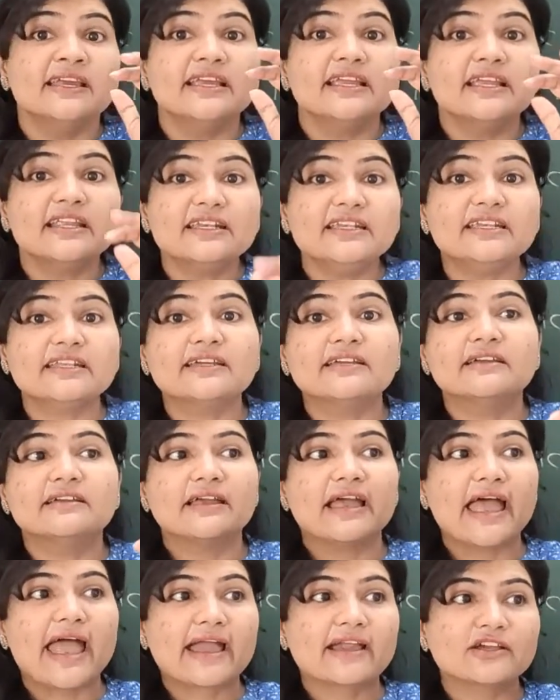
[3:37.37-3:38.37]
it
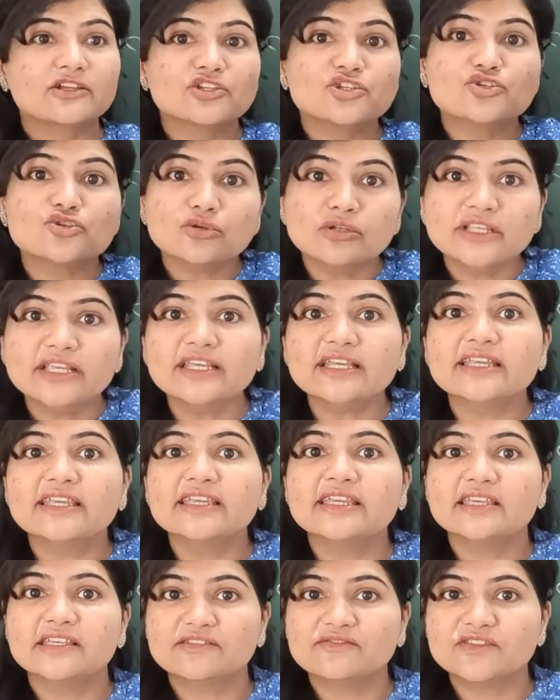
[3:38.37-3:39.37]
actually
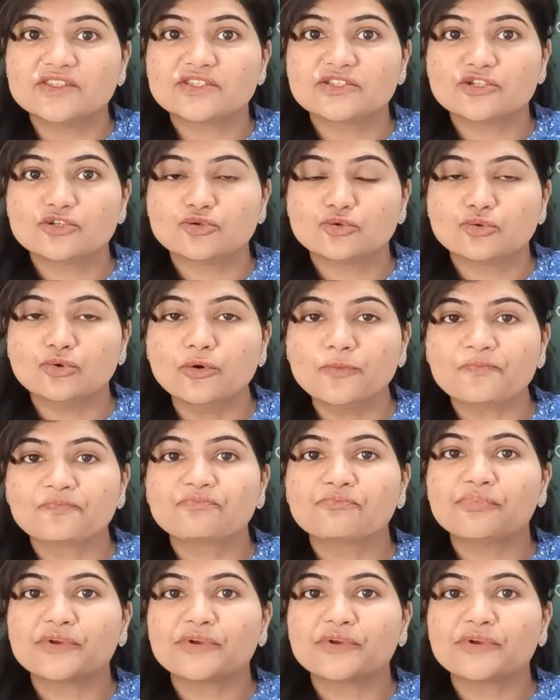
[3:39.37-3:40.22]
gives you